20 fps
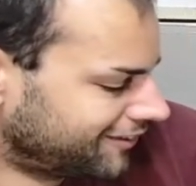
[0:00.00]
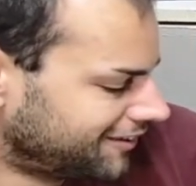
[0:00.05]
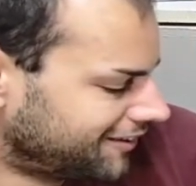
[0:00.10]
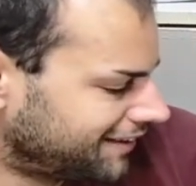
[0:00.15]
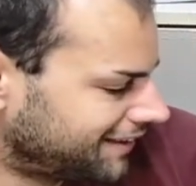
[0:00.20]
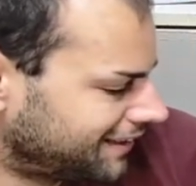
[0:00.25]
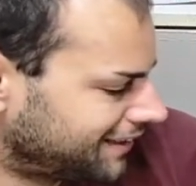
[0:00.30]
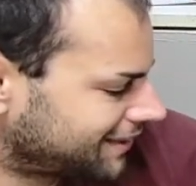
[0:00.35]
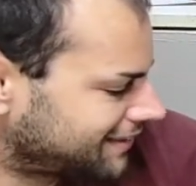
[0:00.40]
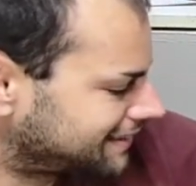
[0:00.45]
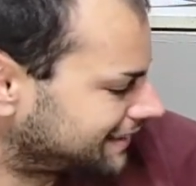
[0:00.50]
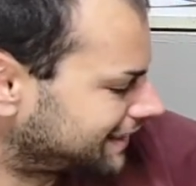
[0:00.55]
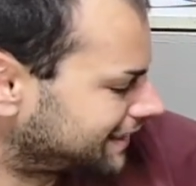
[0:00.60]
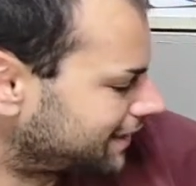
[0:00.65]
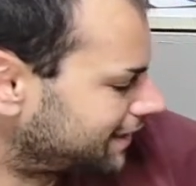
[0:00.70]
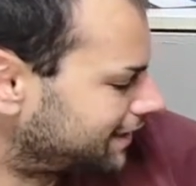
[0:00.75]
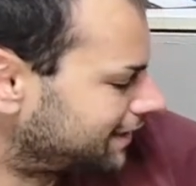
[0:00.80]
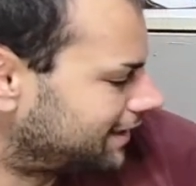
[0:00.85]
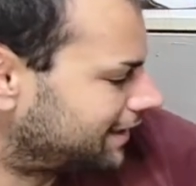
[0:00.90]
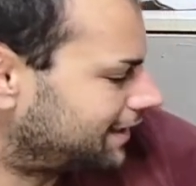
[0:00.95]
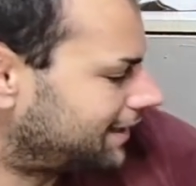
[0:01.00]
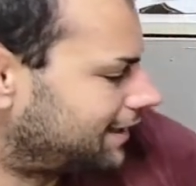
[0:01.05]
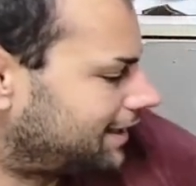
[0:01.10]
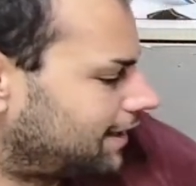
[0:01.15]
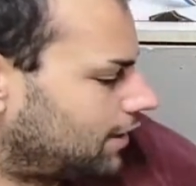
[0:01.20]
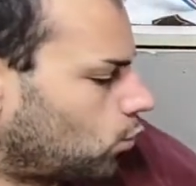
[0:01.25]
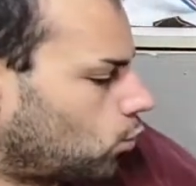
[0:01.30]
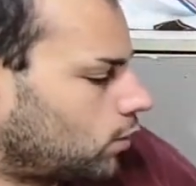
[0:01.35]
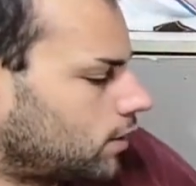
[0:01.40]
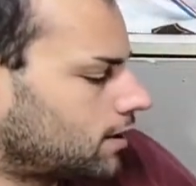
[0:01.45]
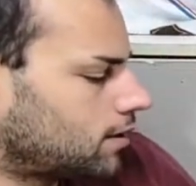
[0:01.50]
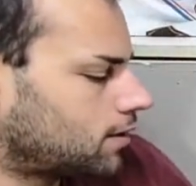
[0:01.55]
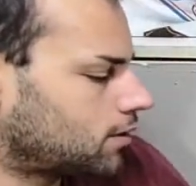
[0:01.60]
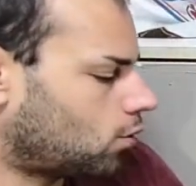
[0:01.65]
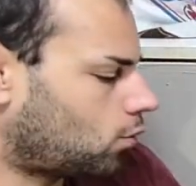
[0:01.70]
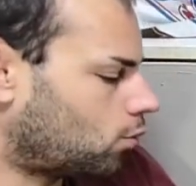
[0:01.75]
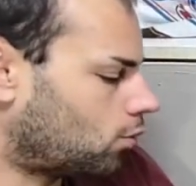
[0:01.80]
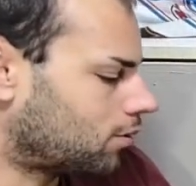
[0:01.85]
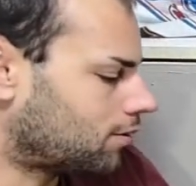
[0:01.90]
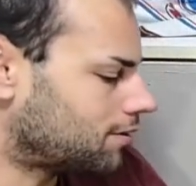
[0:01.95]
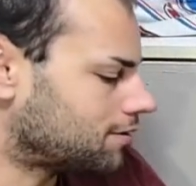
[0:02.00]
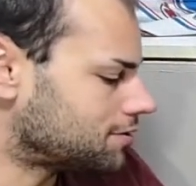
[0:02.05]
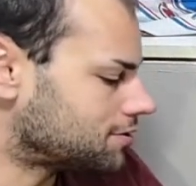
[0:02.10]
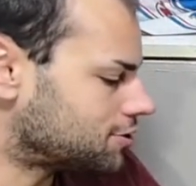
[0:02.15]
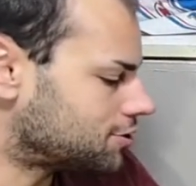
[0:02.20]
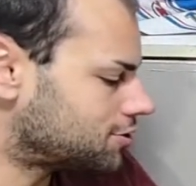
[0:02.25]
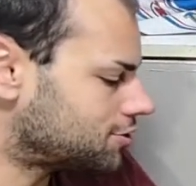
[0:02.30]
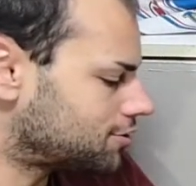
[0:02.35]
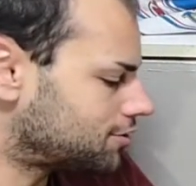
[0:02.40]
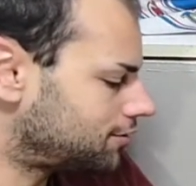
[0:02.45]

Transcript: looks like a weird orange.